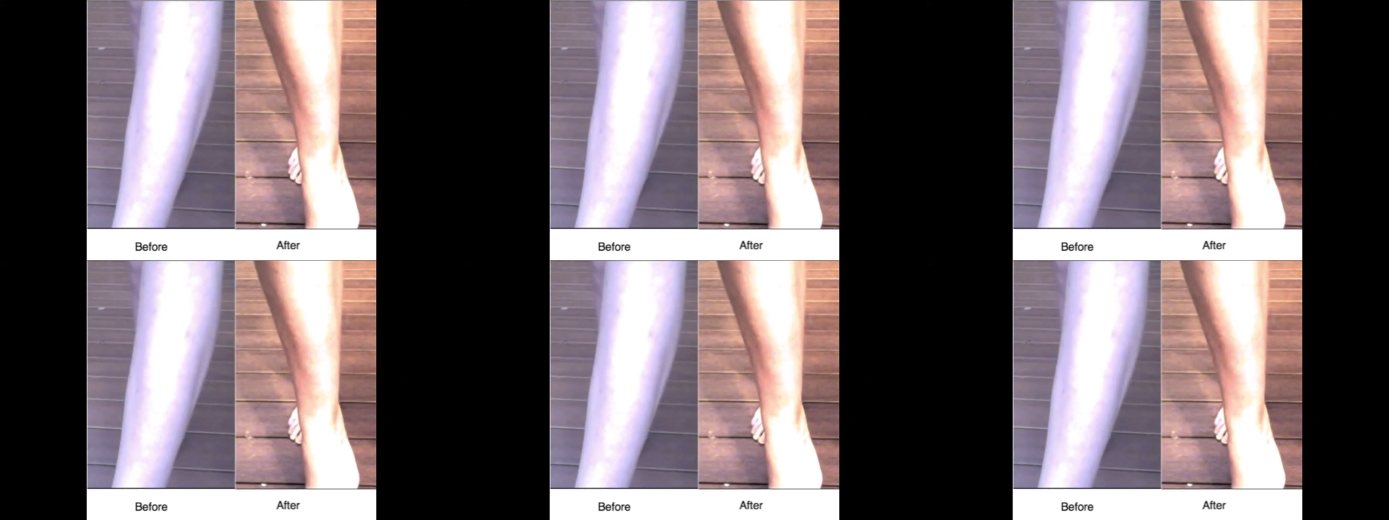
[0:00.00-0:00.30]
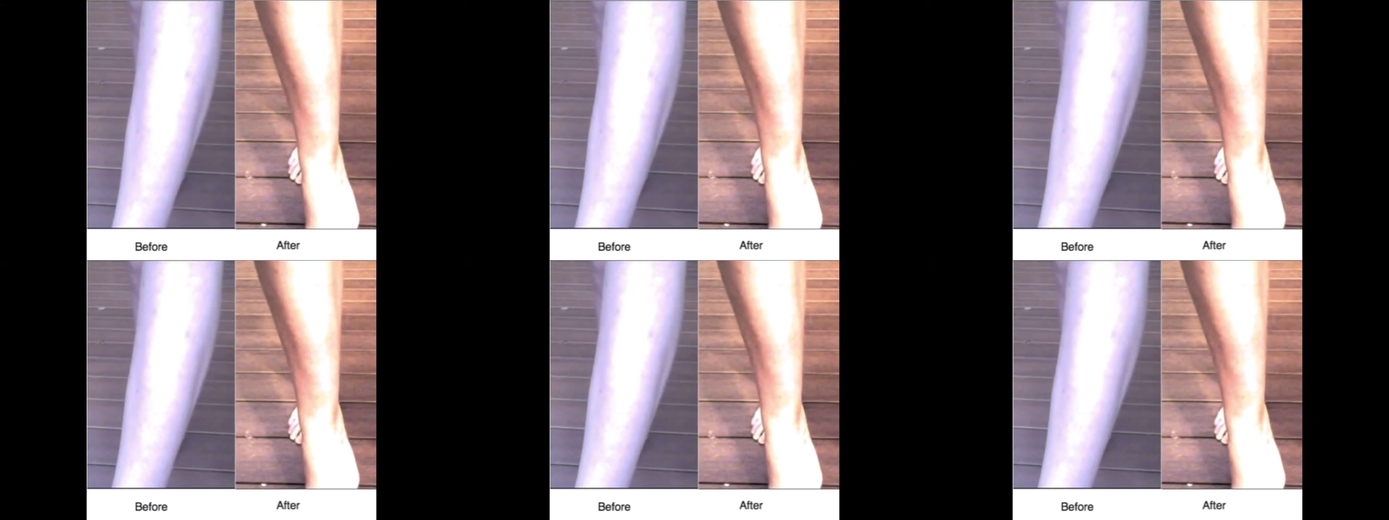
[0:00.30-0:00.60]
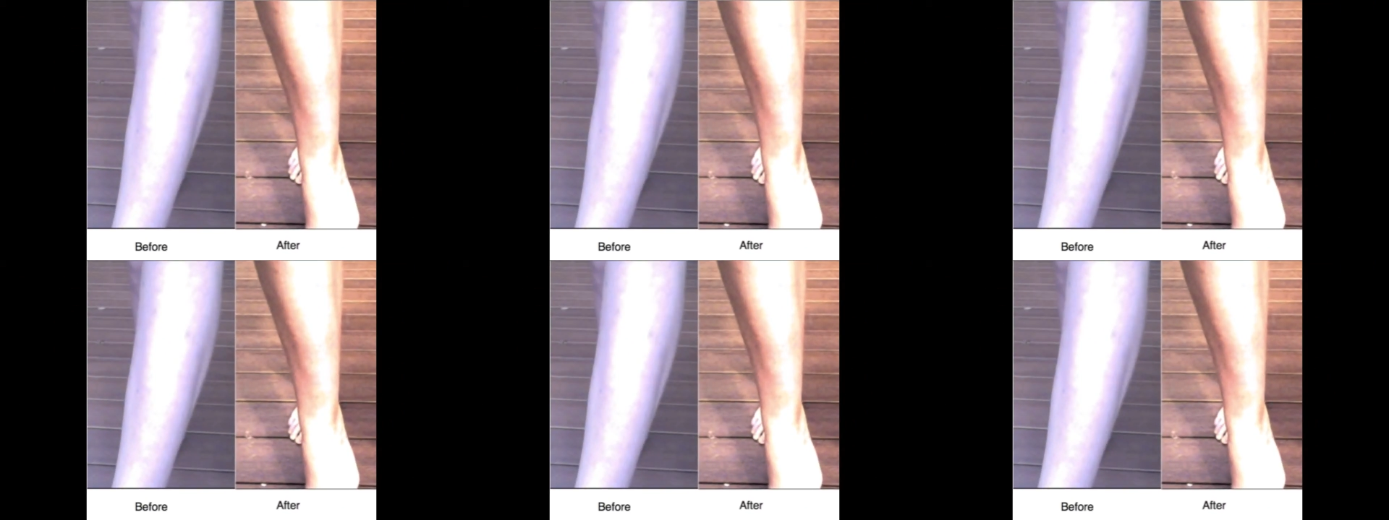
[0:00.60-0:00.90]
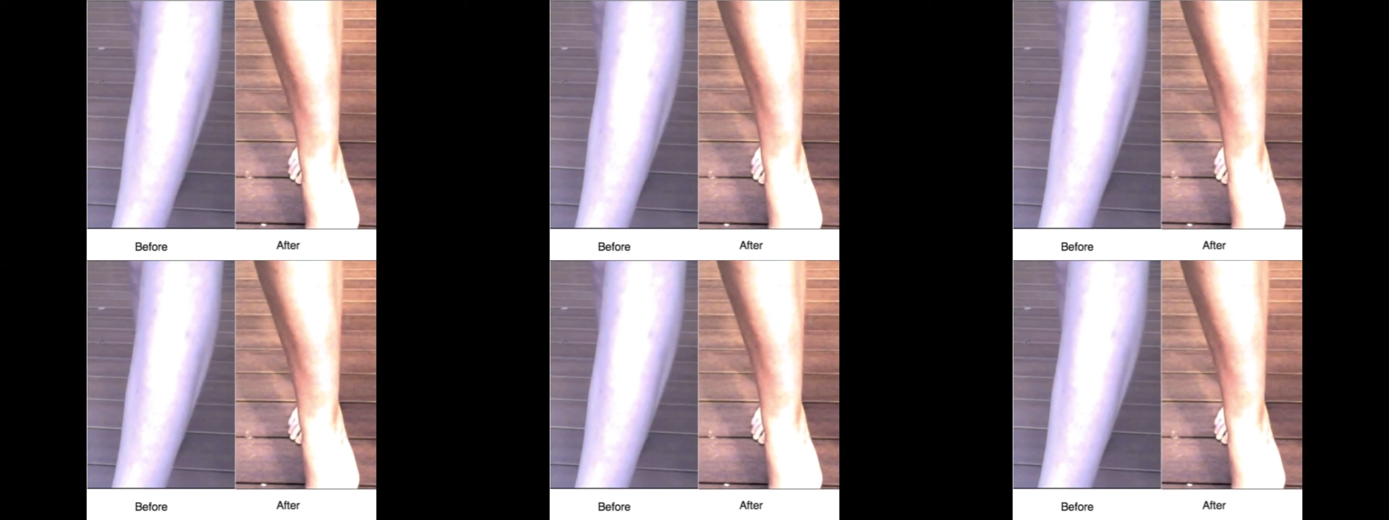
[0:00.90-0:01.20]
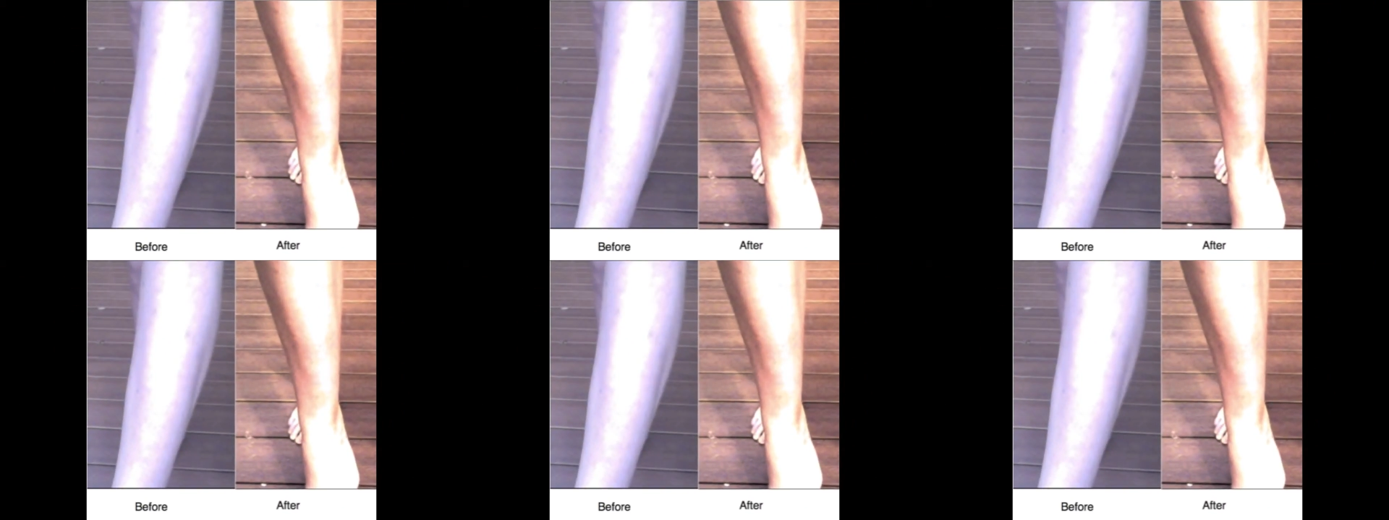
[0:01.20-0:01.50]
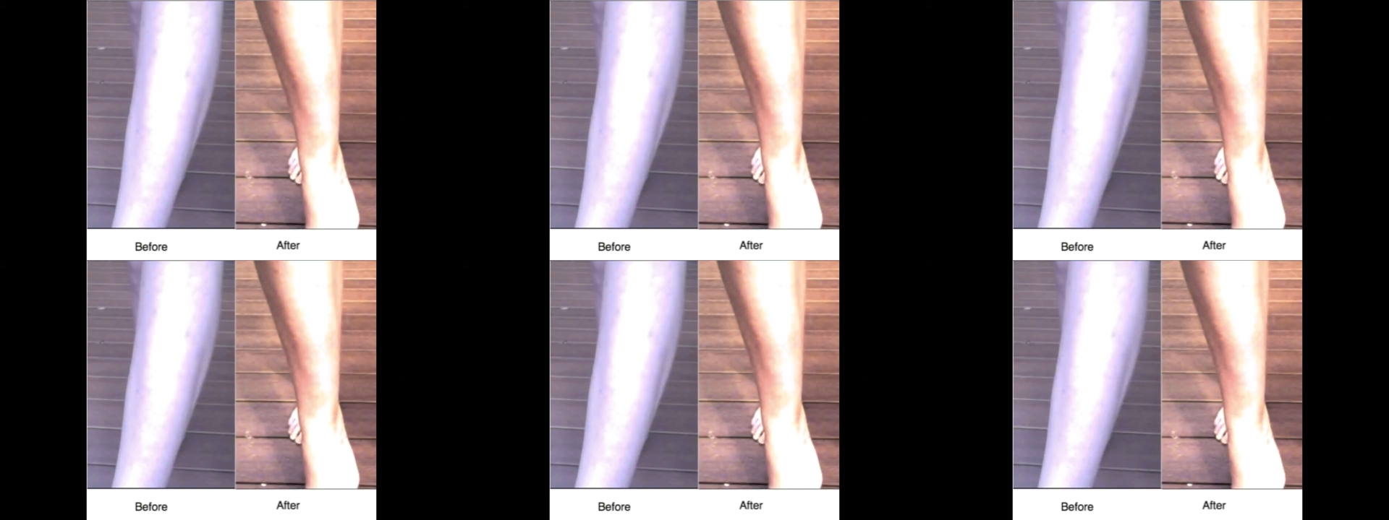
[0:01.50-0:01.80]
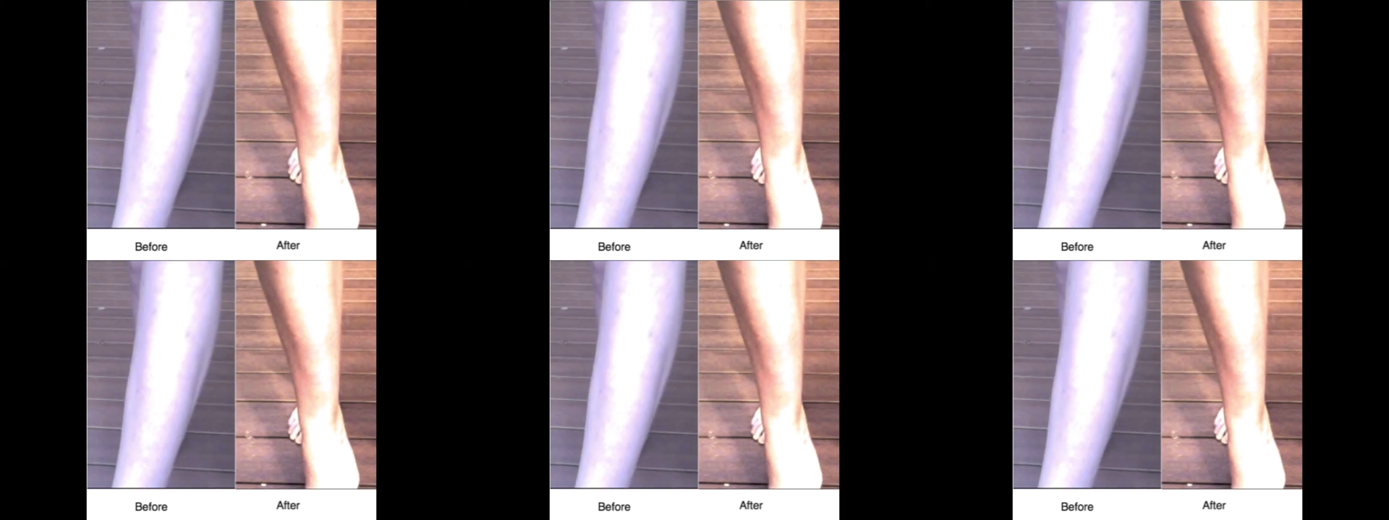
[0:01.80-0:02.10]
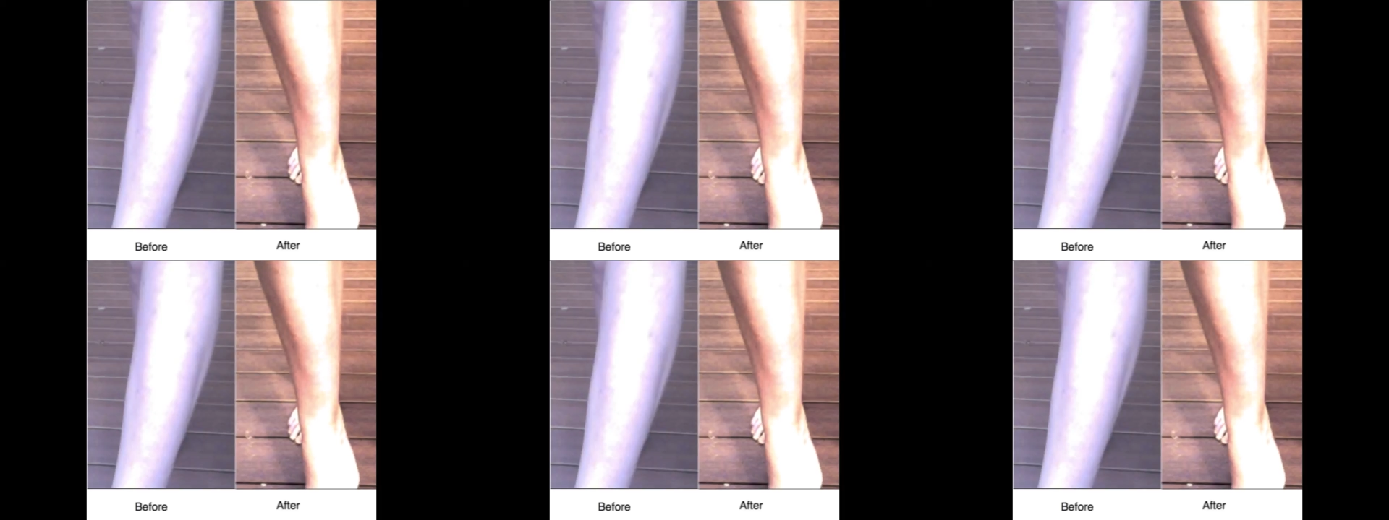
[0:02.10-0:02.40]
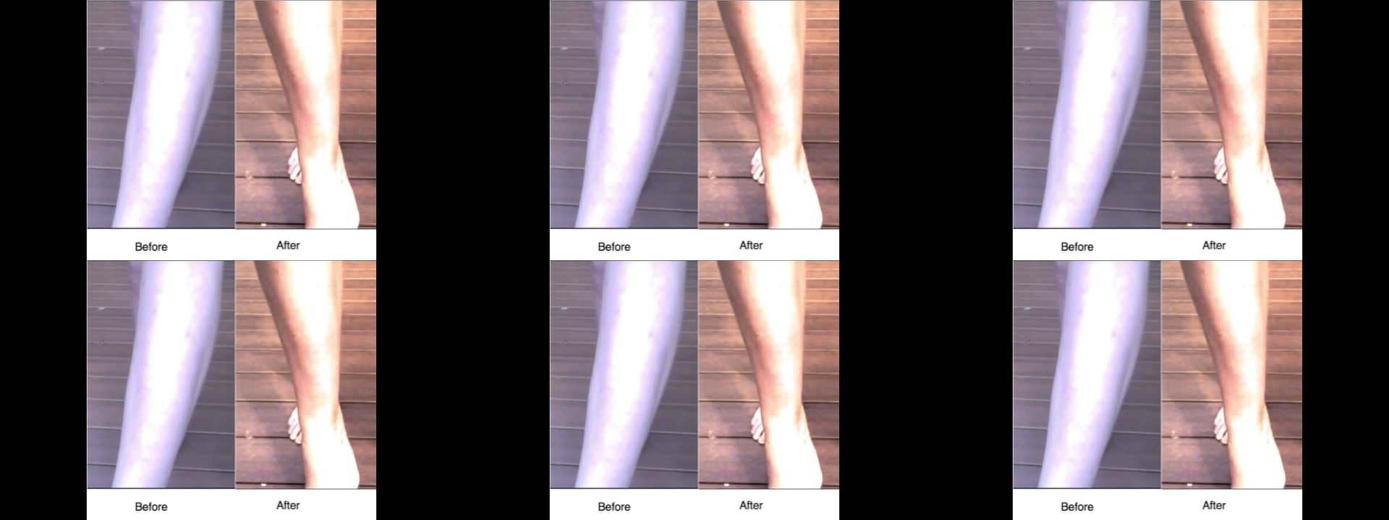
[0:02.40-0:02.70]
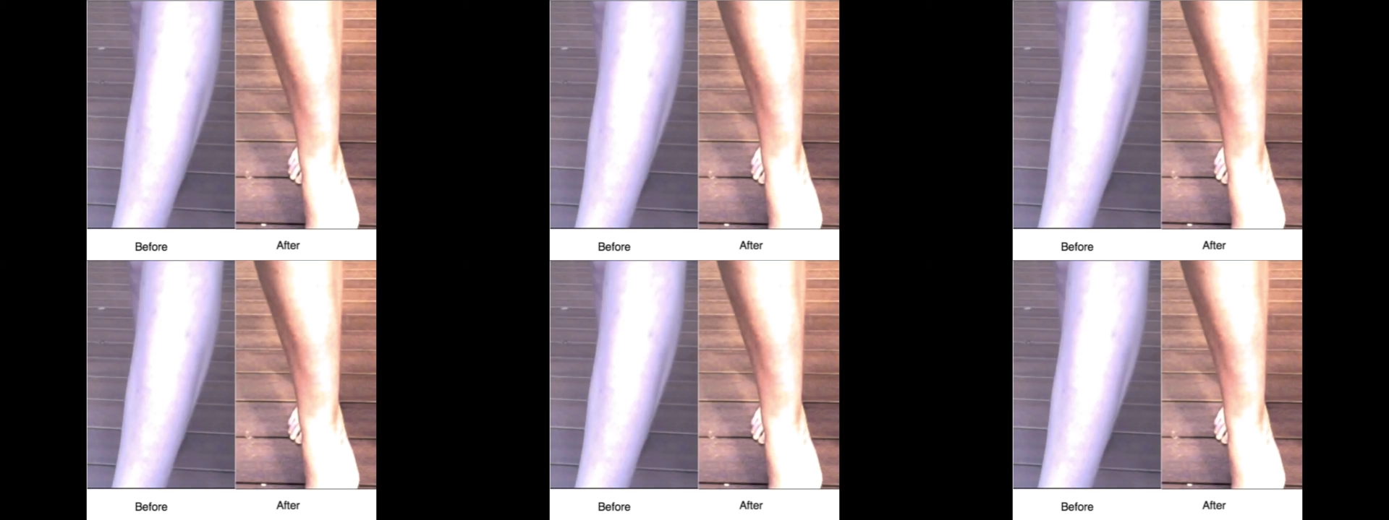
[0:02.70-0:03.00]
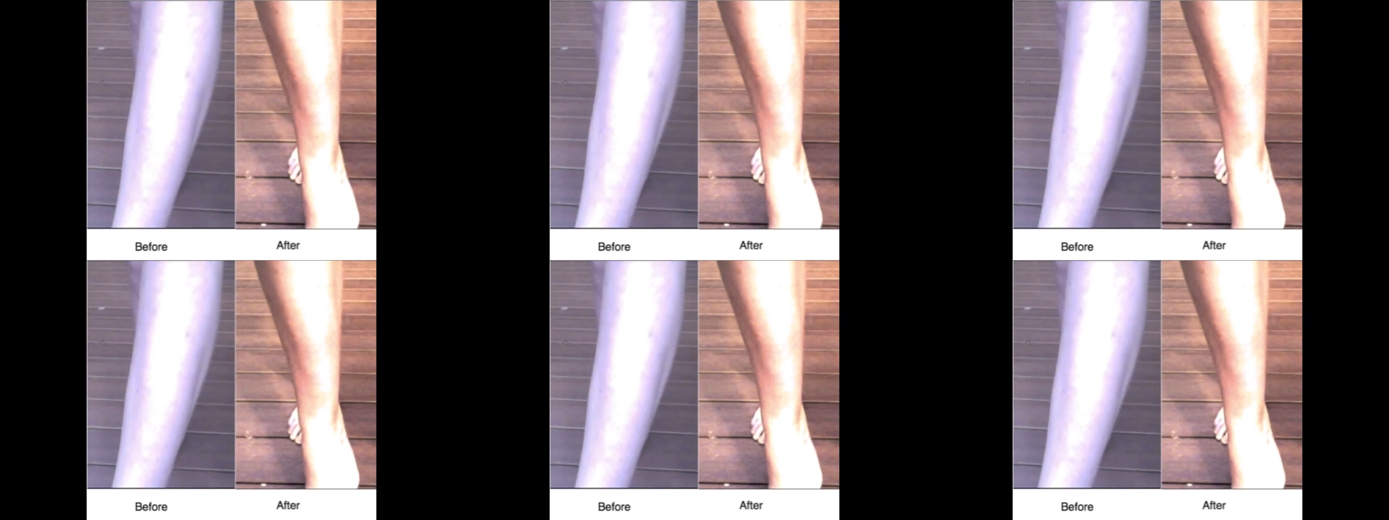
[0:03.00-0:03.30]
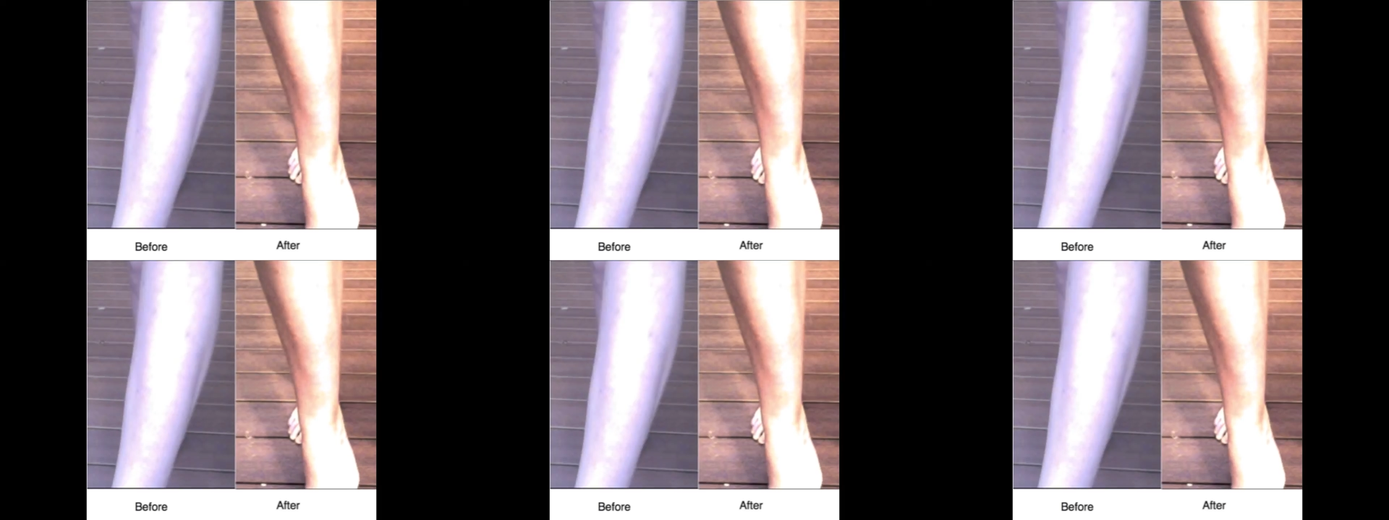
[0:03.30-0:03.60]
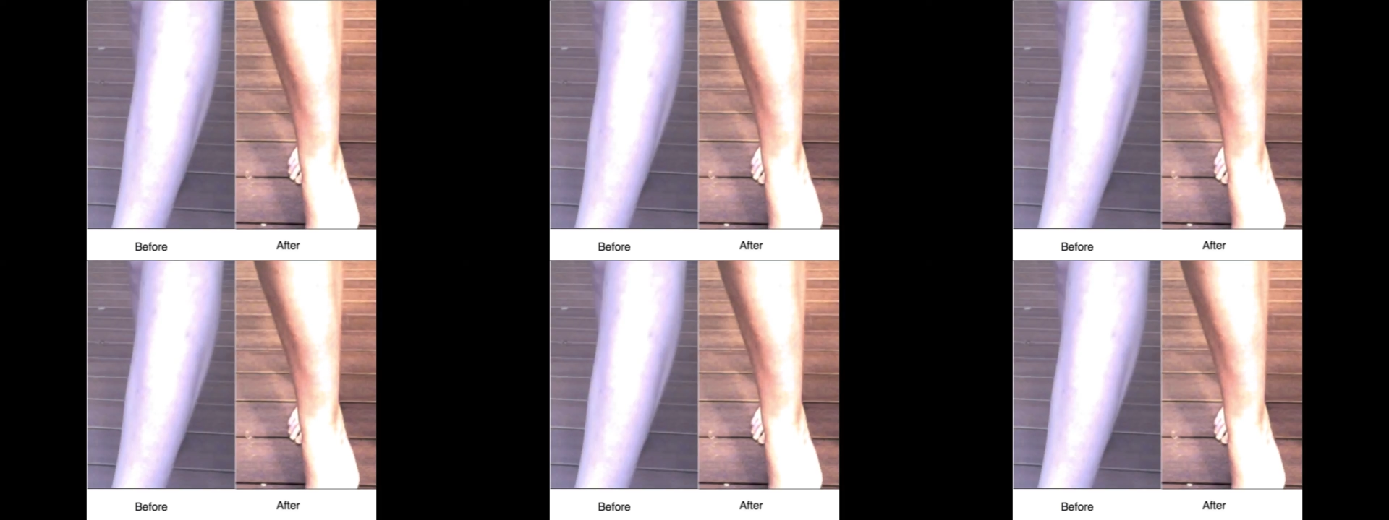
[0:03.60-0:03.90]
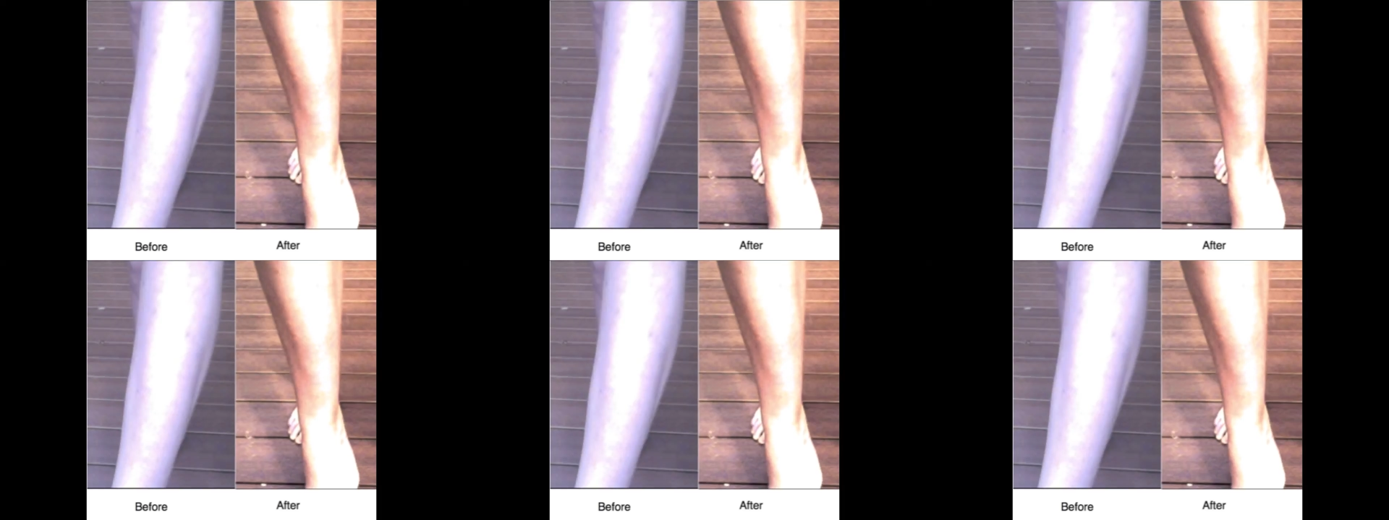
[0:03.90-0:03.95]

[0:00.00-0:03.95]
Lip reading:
No face is visible, so there are no lips to read.